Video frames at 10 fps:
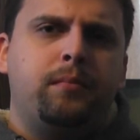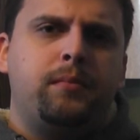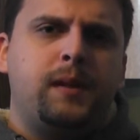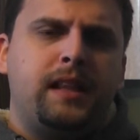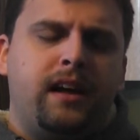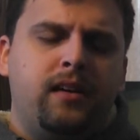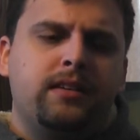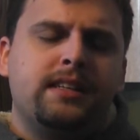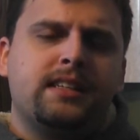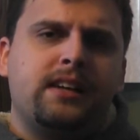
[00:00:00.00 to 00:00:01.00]
But
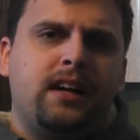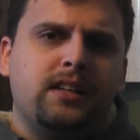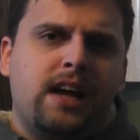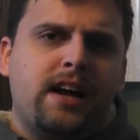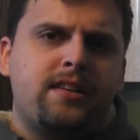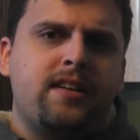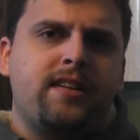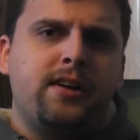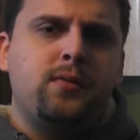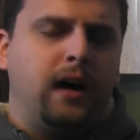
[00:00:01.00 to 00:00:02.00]
there's a lot to
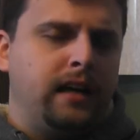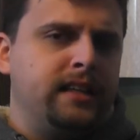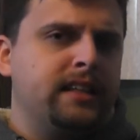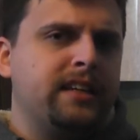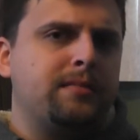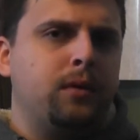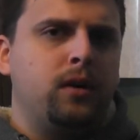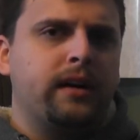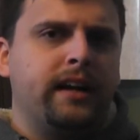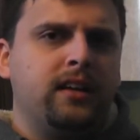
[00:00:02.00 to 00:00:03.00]
chew on in this
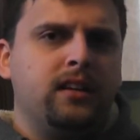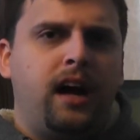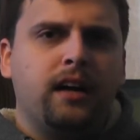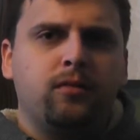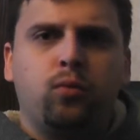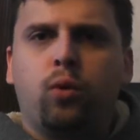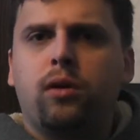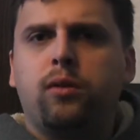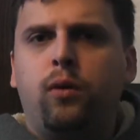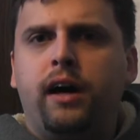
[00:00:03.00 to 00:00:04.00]
book, and a lot of
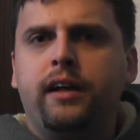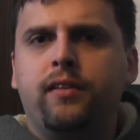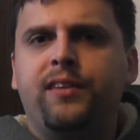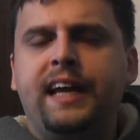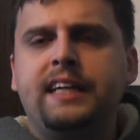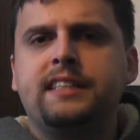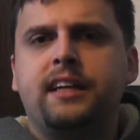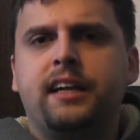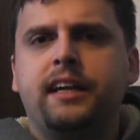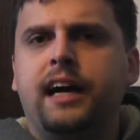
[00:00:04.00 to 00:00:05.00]
worthwhile things
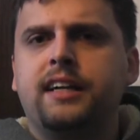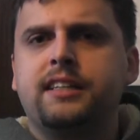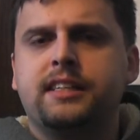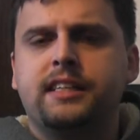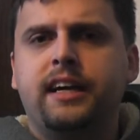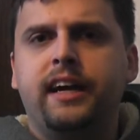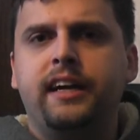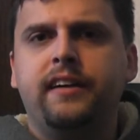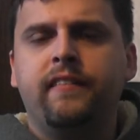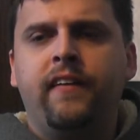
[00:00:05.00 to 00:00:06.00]
that it has to say.